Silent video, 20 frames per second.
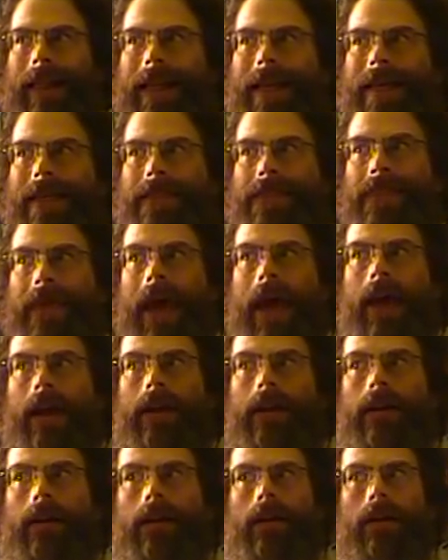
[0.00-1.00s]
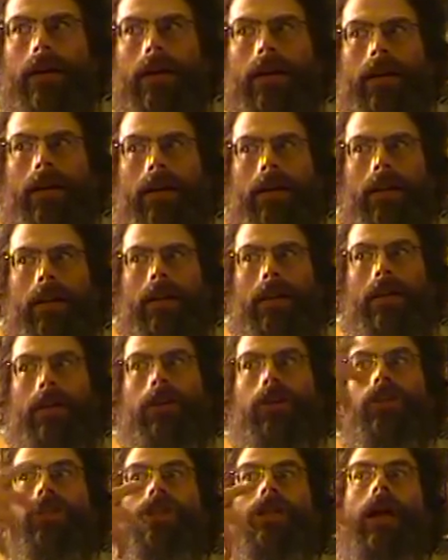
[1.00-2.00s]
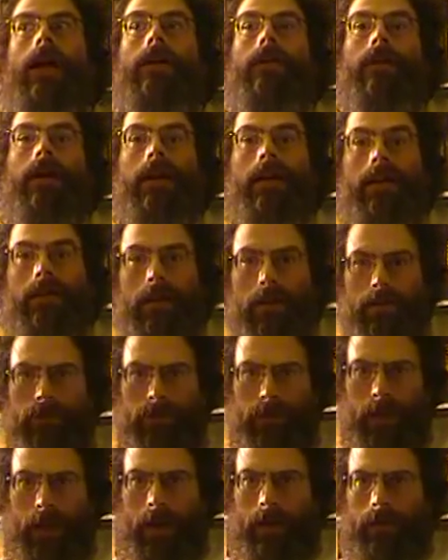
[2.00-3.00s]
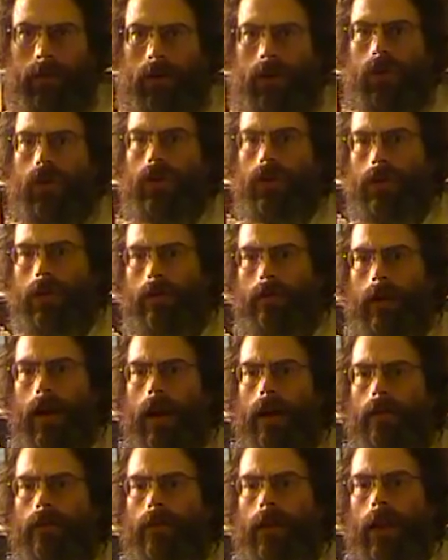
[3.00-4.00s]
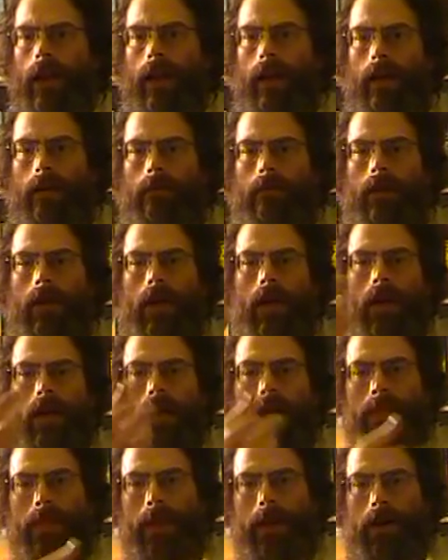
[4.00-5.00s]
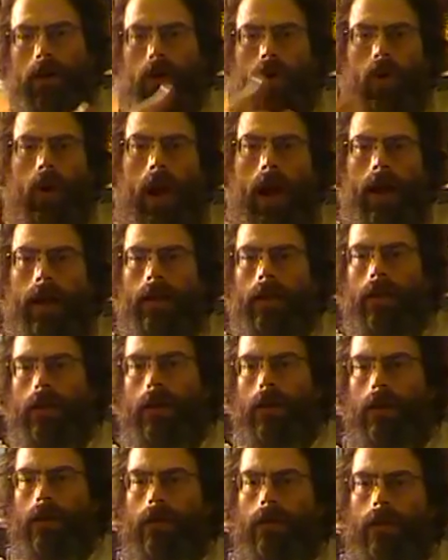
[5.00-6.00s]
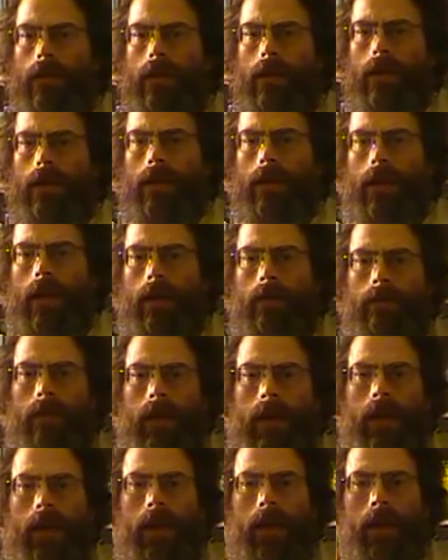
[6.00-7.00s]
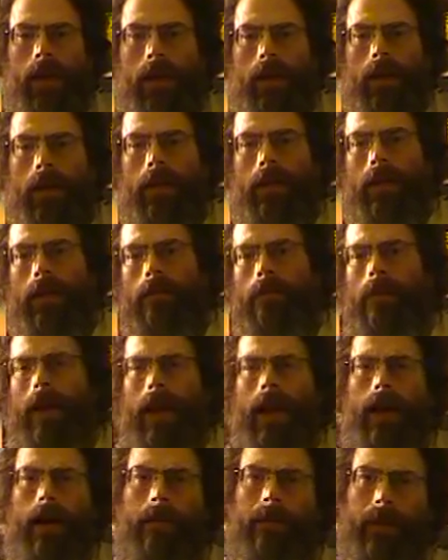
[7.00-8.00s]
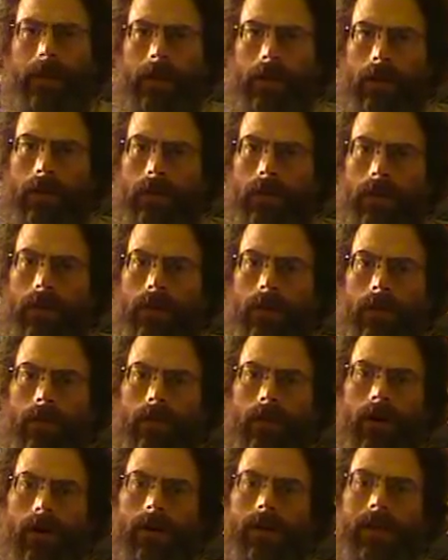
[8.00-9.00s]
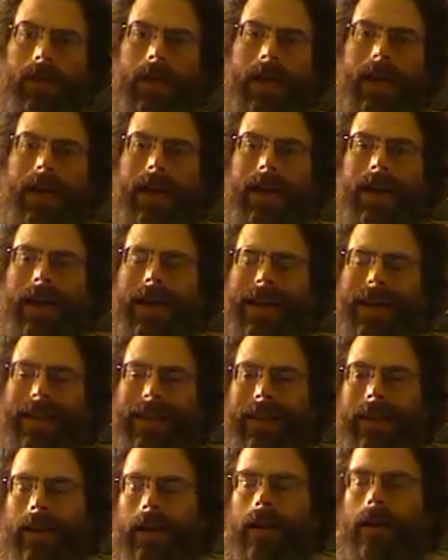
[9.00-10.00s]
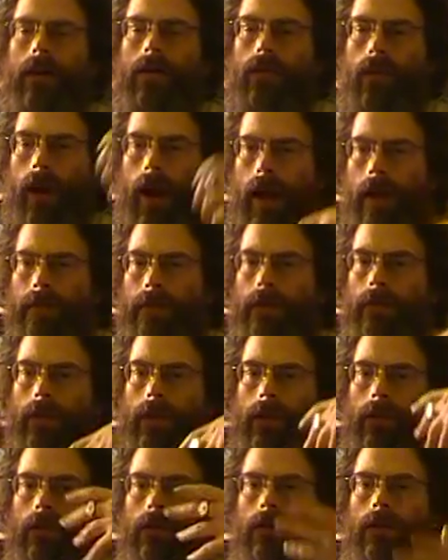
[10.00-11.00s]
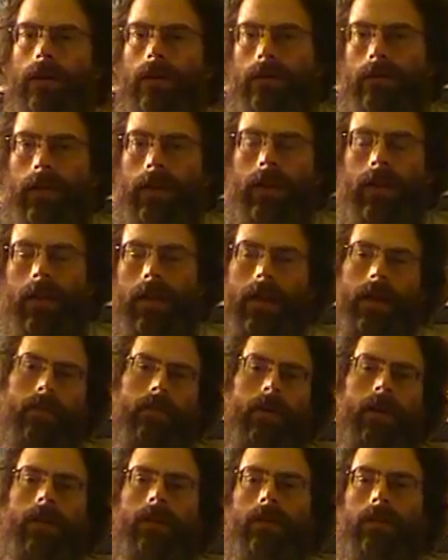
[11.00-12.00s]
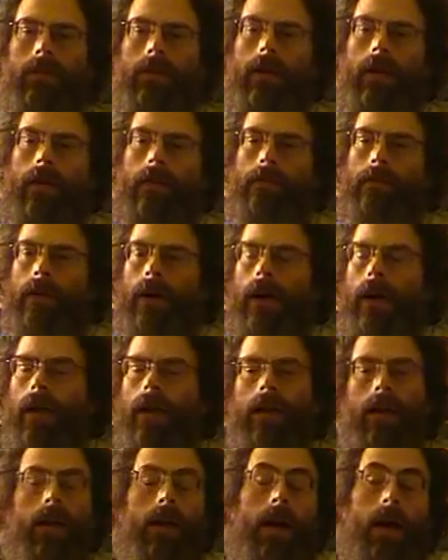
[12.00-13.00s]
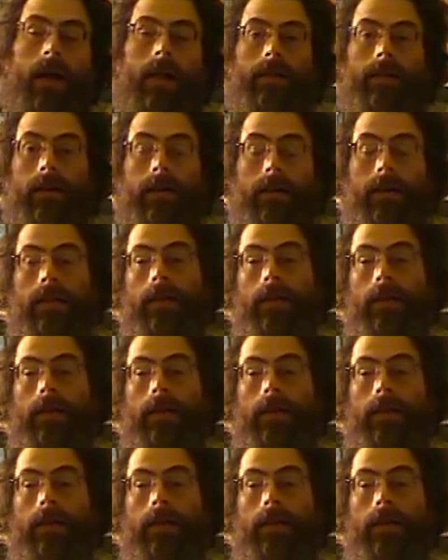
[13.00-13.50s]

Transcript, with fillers: that generated the flavor. So, some kind of game that tries to use these same mechanics and make up its own universe isn't going to grab you intuitively the same way Dune does. But I'll tell you